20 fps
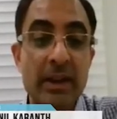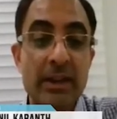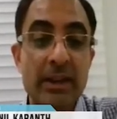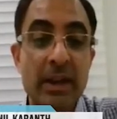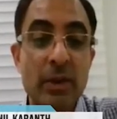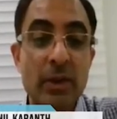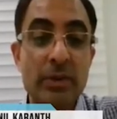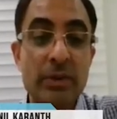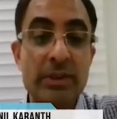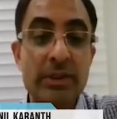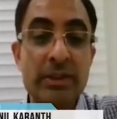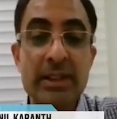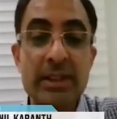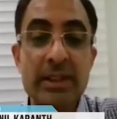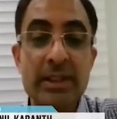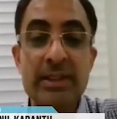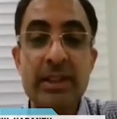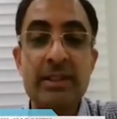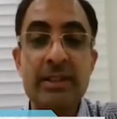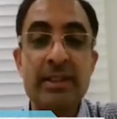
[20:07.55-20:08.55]
Now,
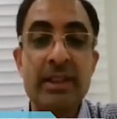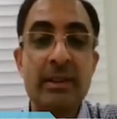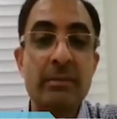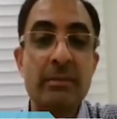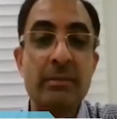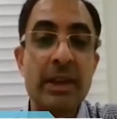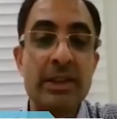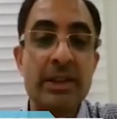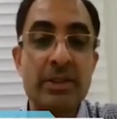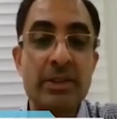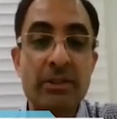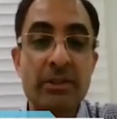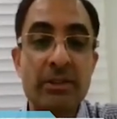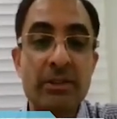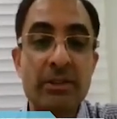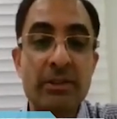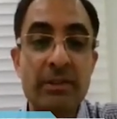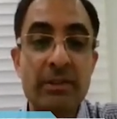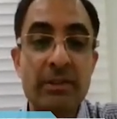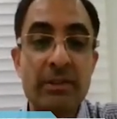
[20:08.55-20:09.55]
this is an image of
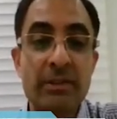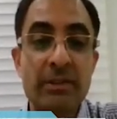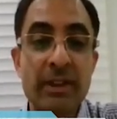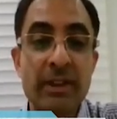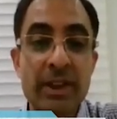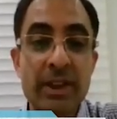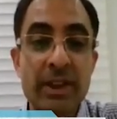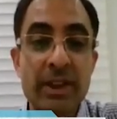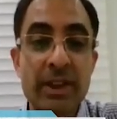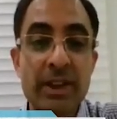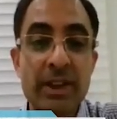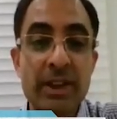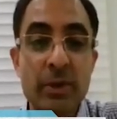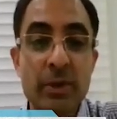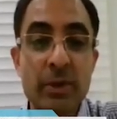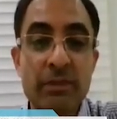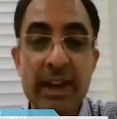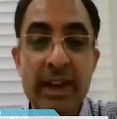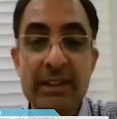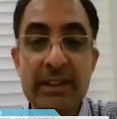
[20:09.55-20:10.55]
when you find
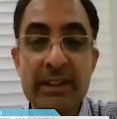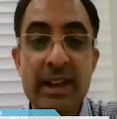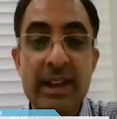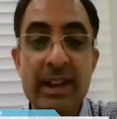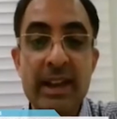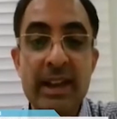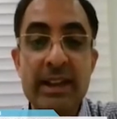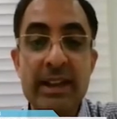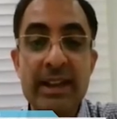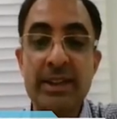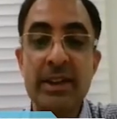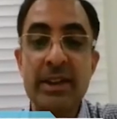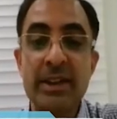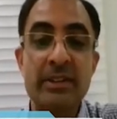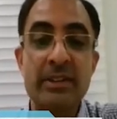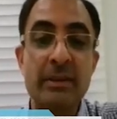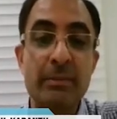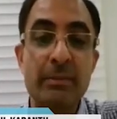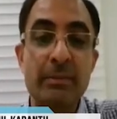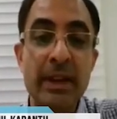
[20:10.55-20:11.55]
that the intensity
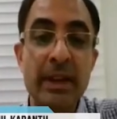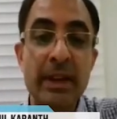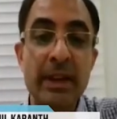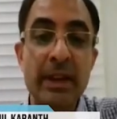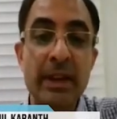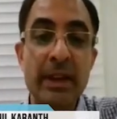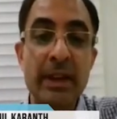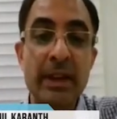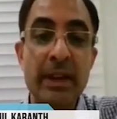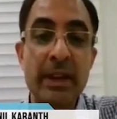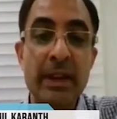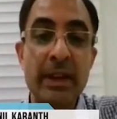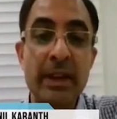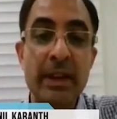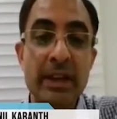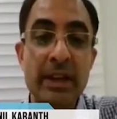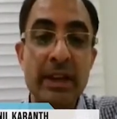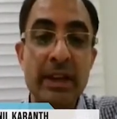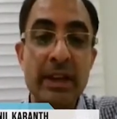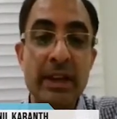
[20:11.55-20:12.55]
of the B line
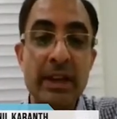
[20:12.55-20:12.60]
is